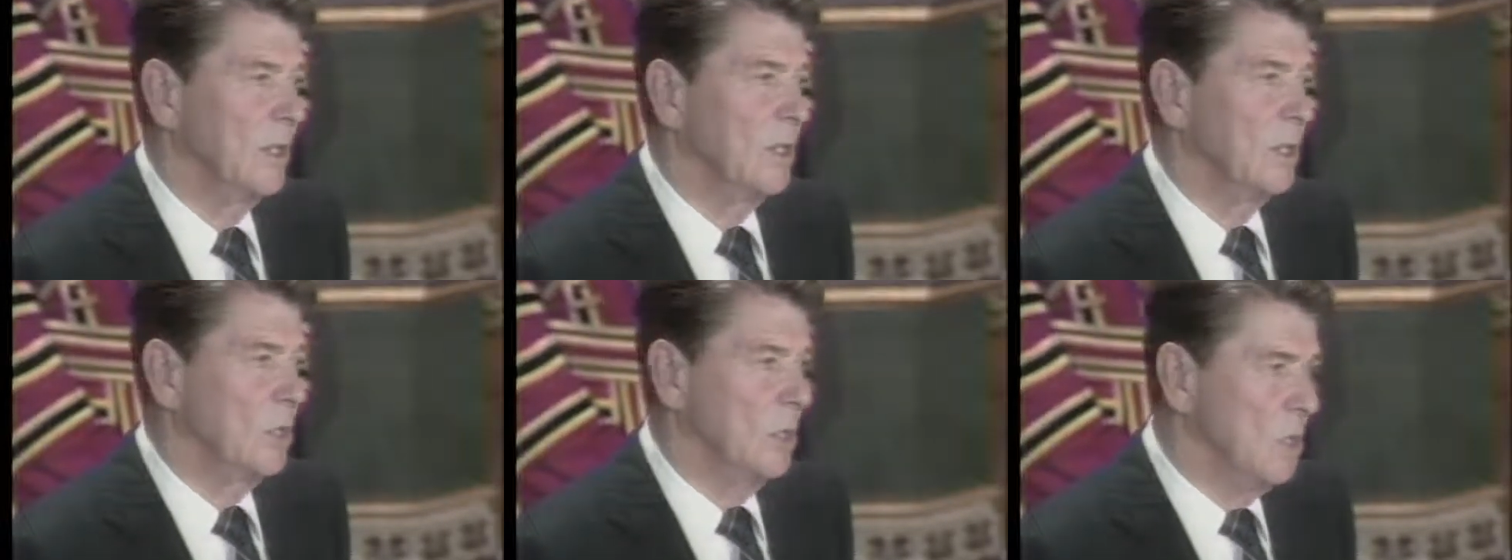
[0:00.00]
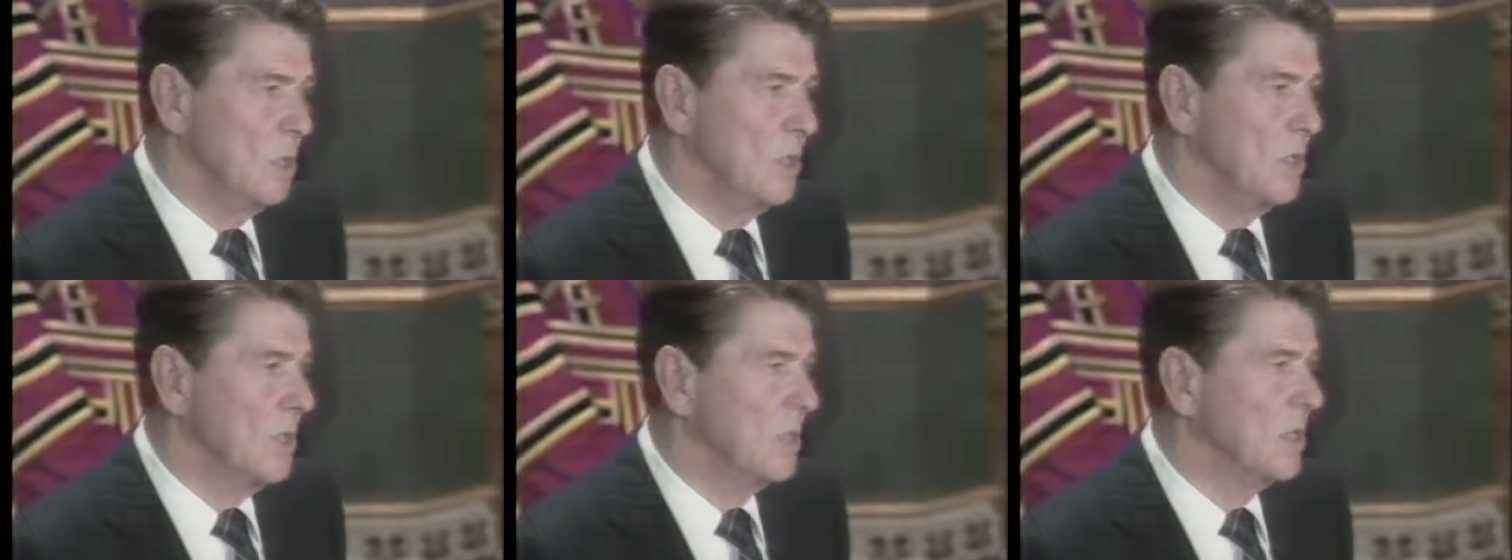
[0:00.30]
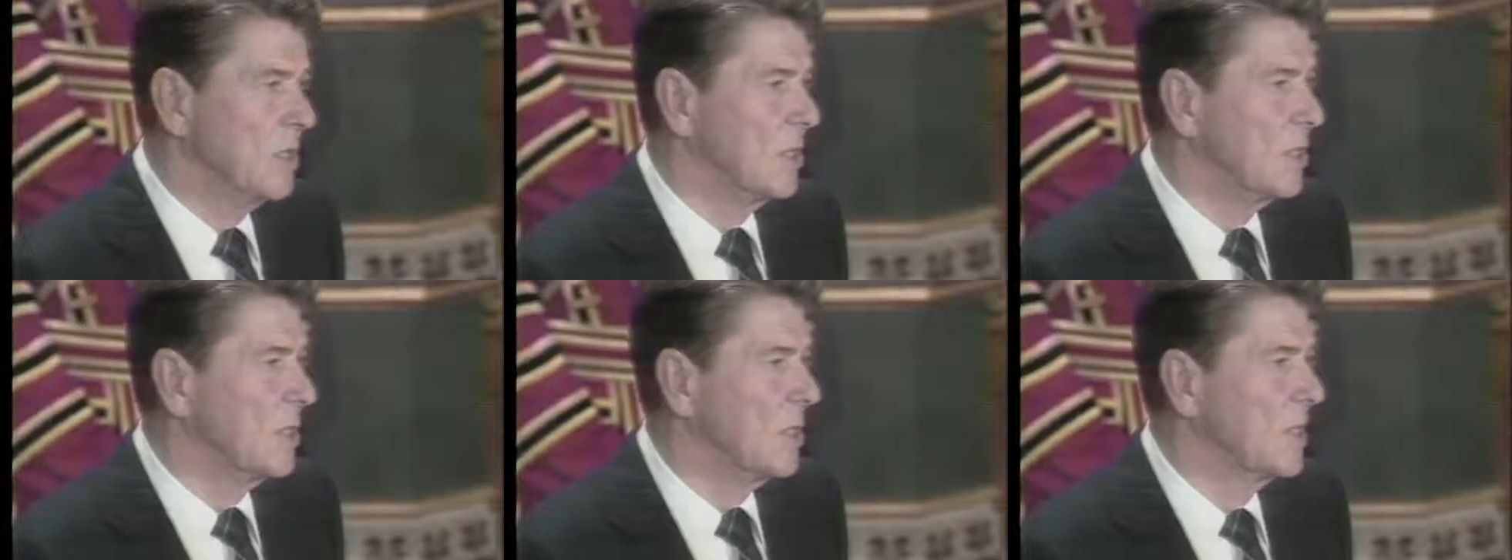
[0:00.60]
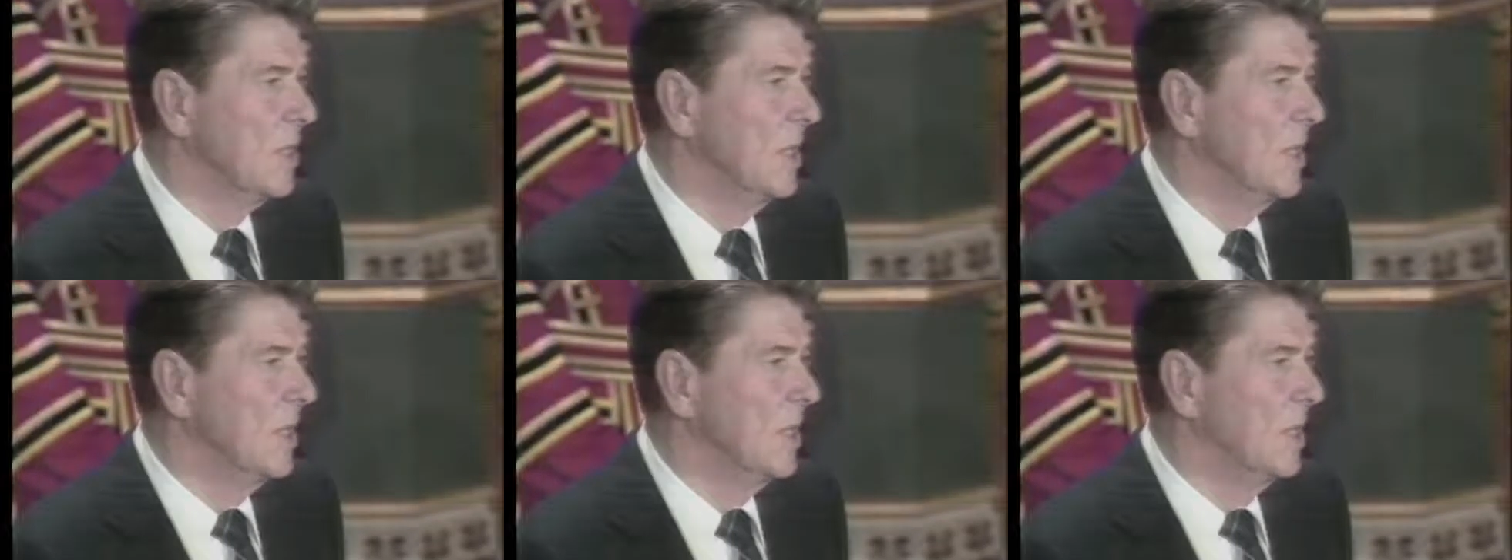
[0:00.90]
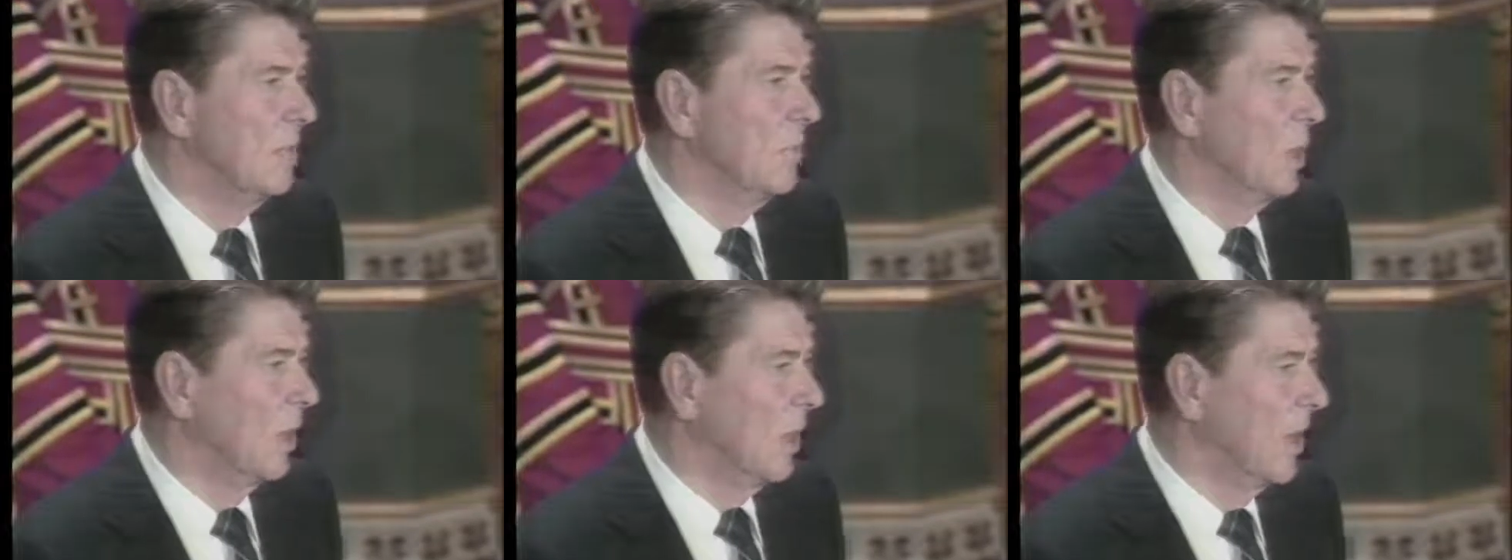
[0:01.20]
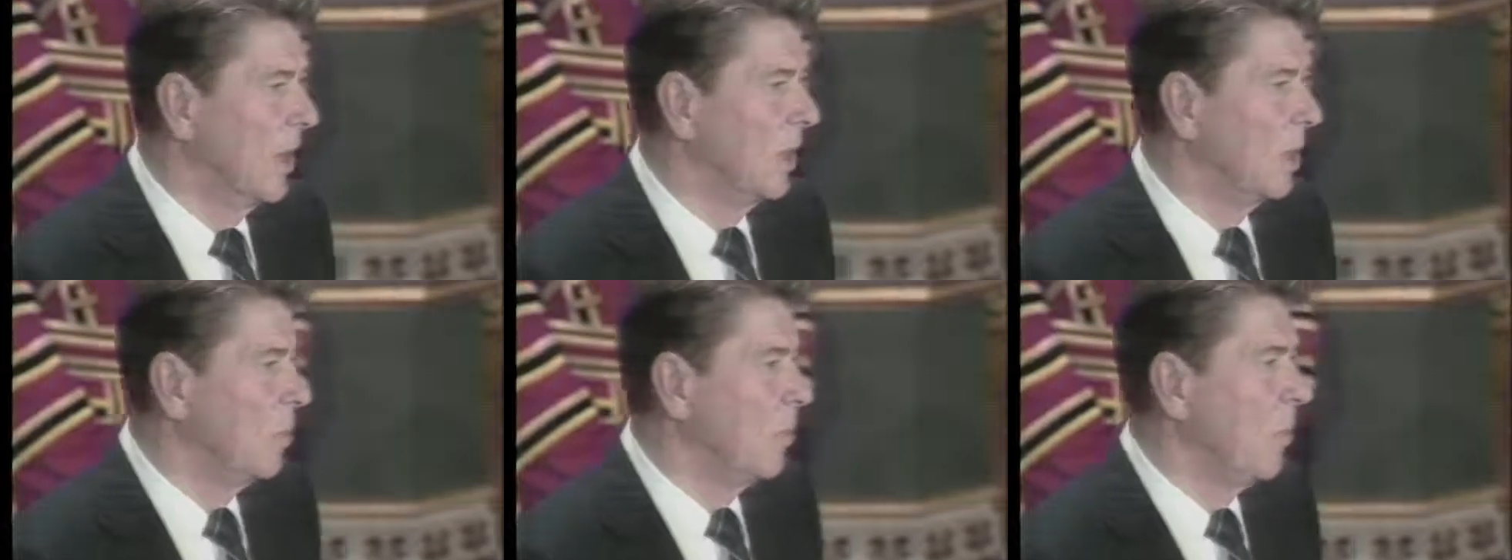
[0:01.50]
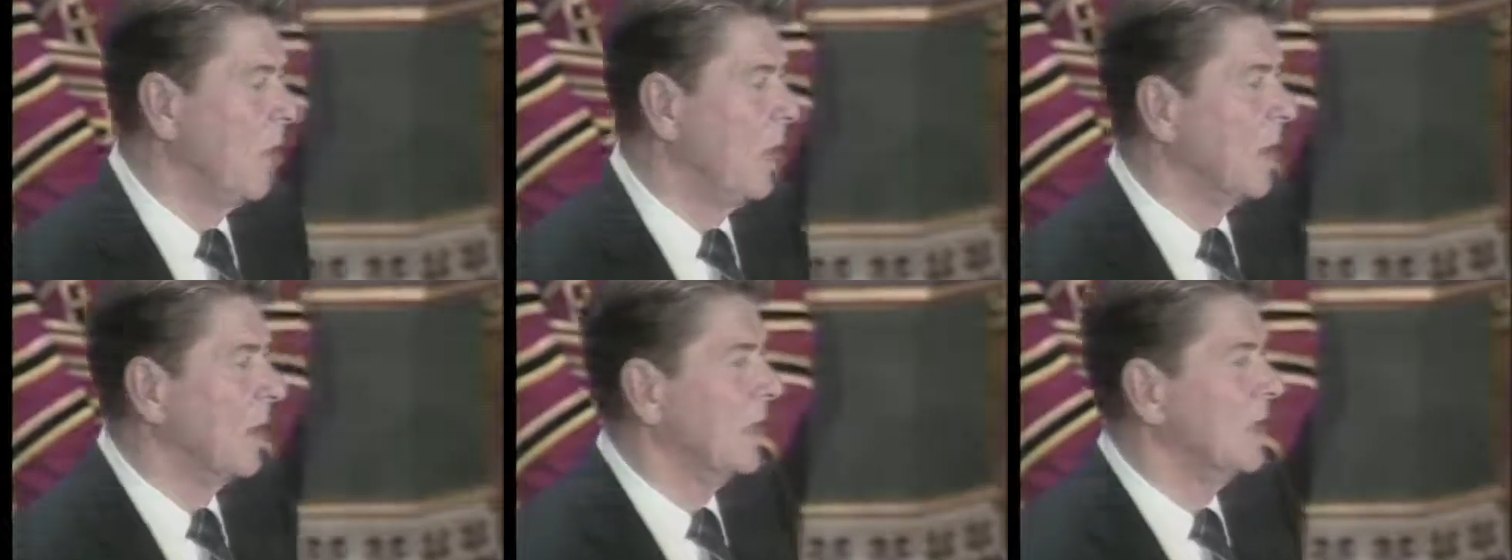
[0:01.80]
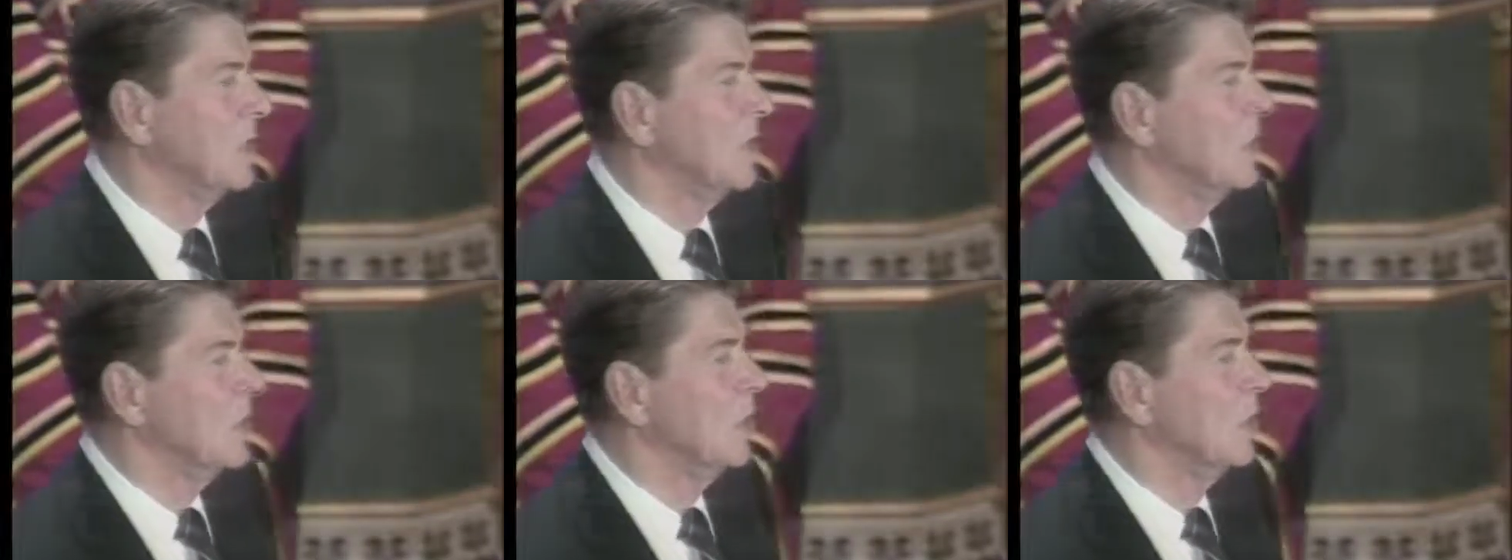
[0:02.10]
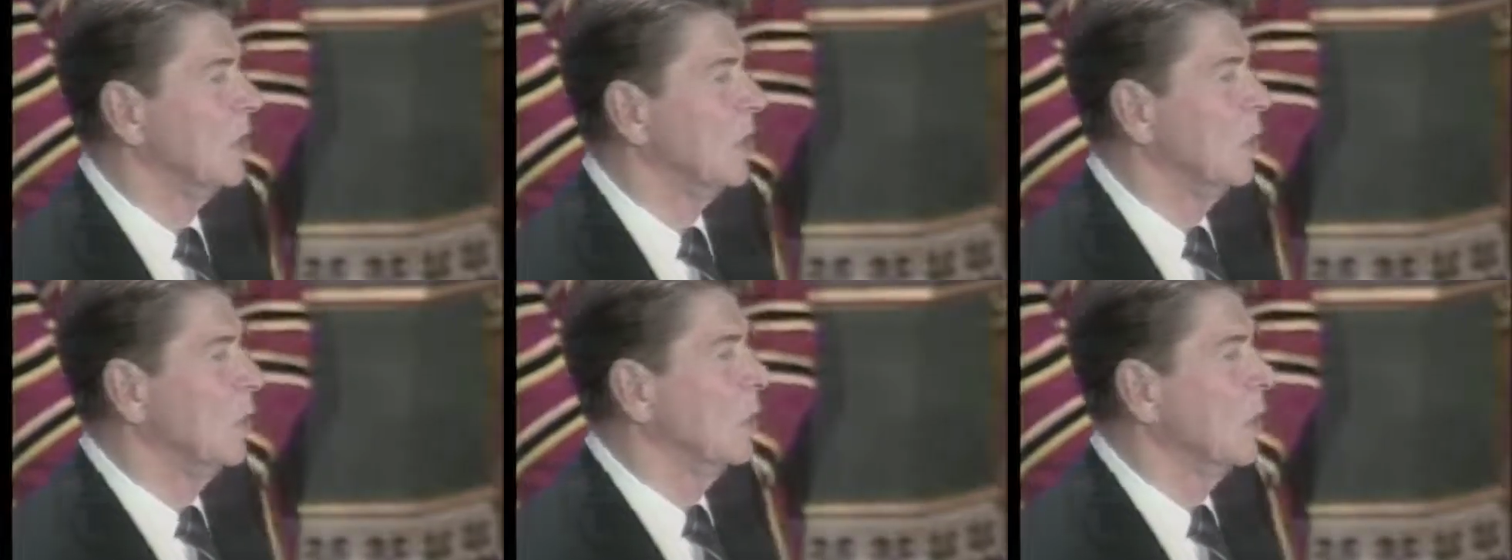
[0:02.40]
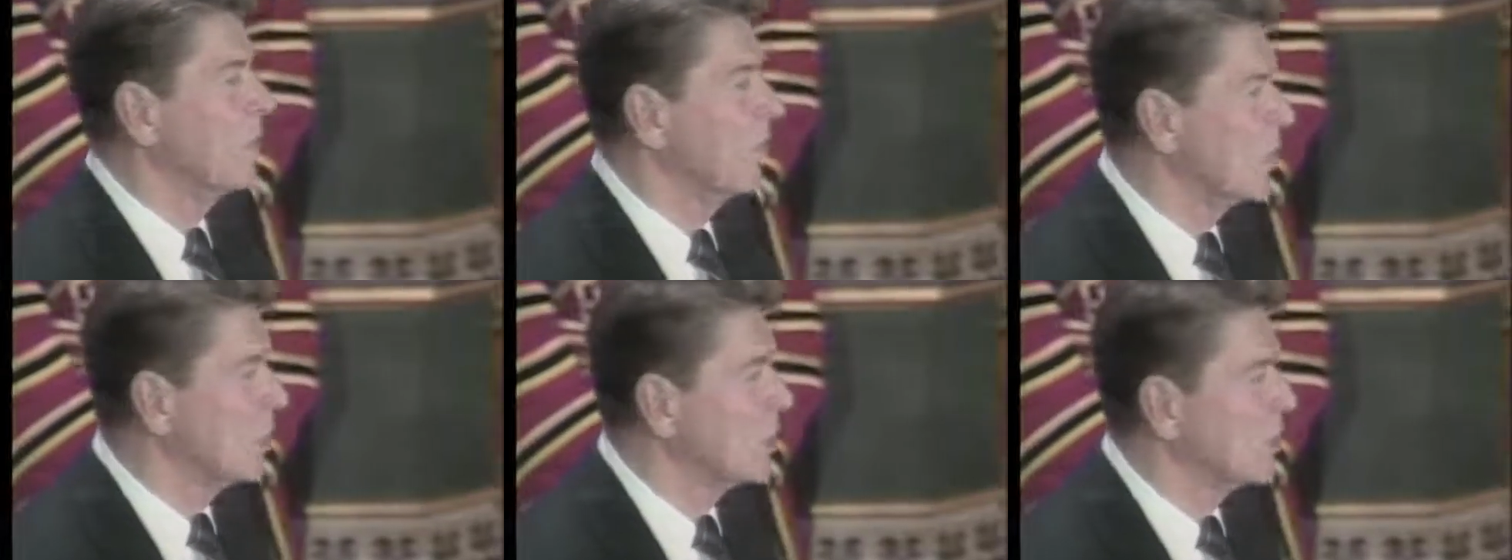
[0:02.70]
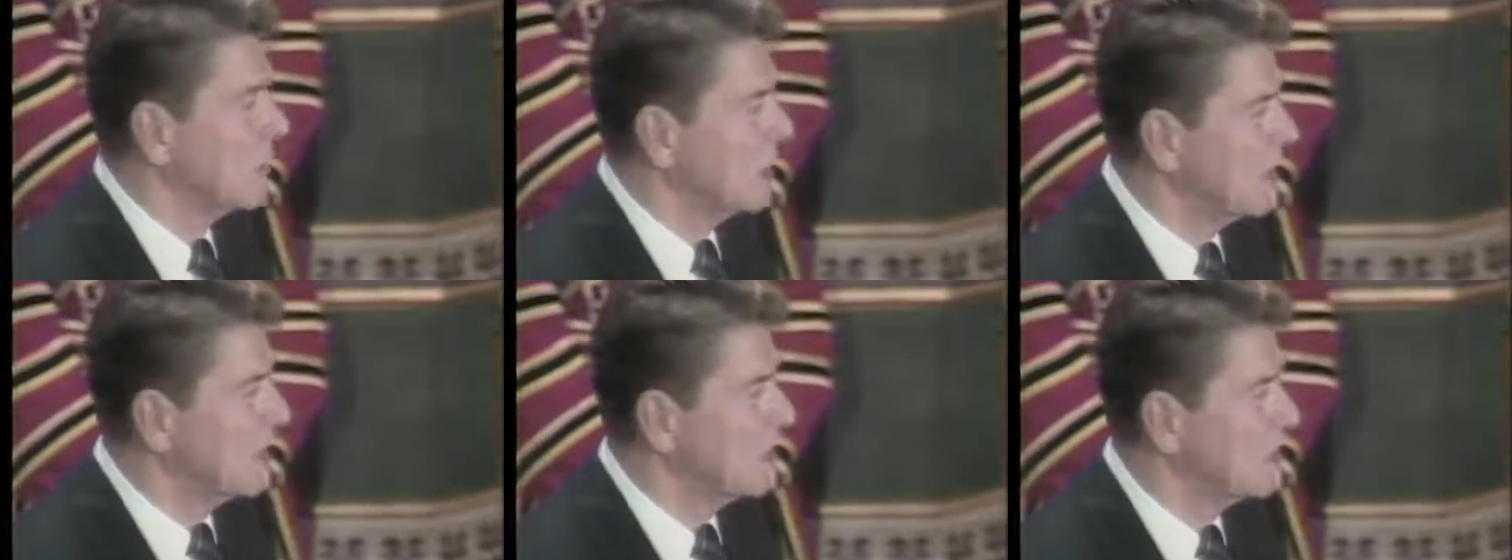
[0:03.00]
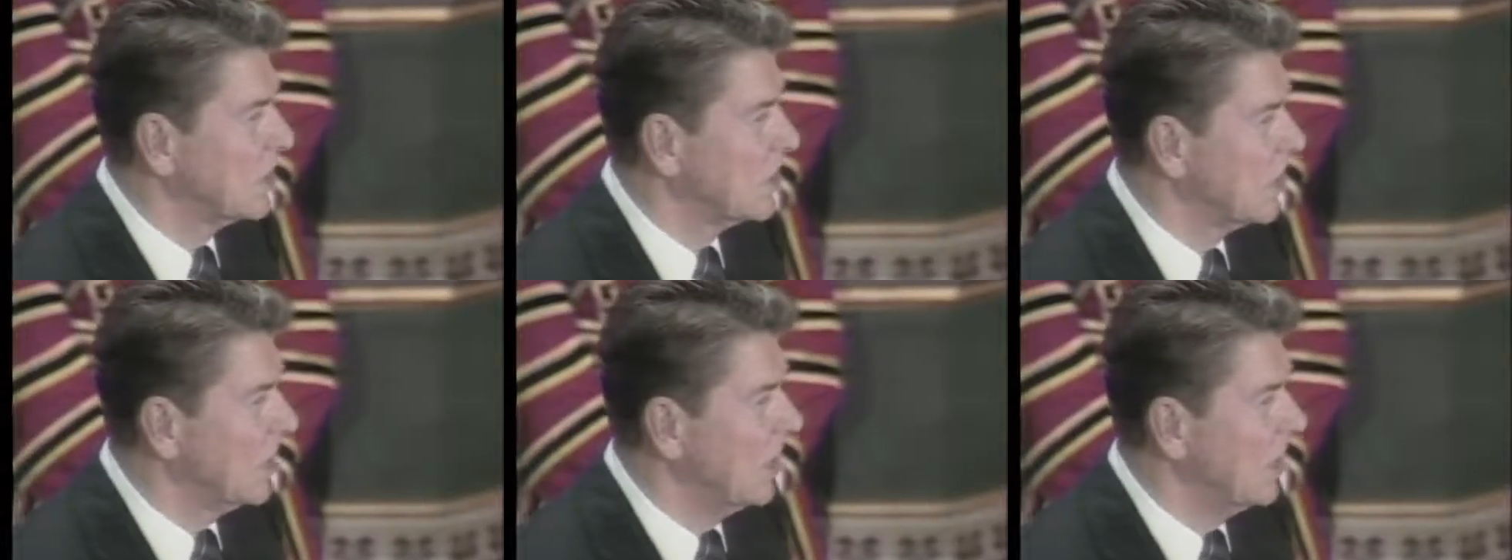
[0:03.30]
unions, political parties, universities,